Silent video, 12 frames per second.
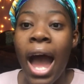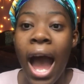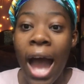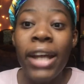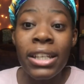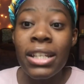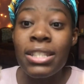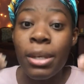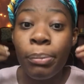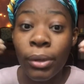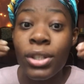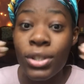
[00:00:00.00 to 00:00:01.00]
I need to
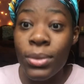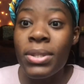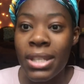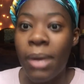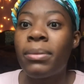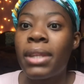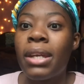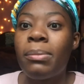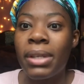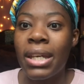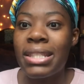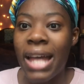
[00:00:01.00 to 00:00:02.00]
produce something
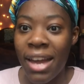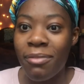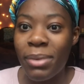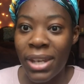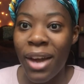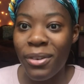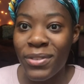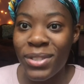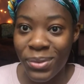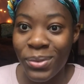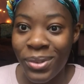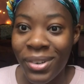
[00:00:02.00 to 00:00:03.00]
because I've been out of
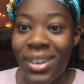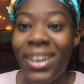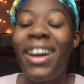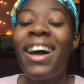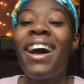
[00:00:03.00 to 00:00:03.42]
school.